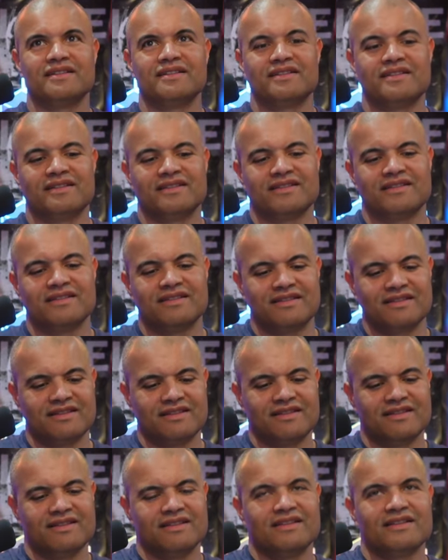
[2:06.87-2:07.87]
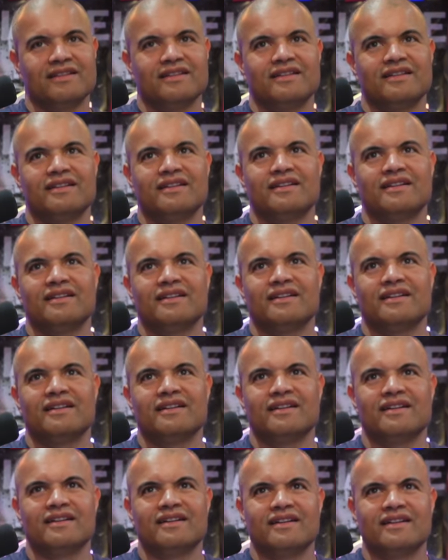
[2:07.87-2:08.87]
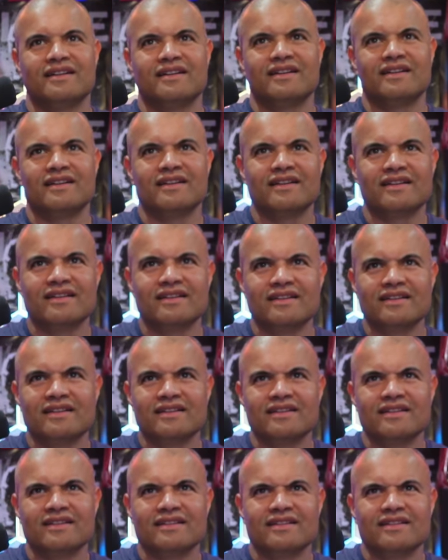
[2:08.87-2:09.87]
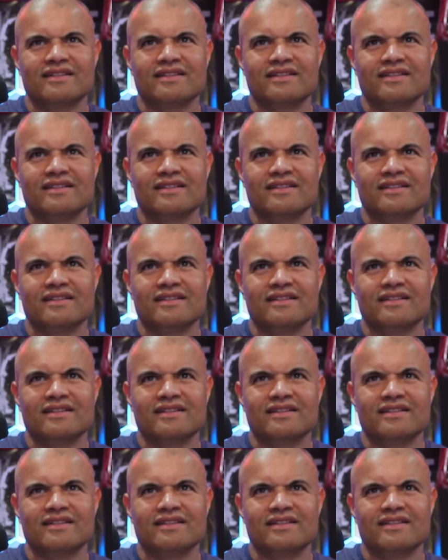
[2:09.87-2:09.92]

(no one is talking)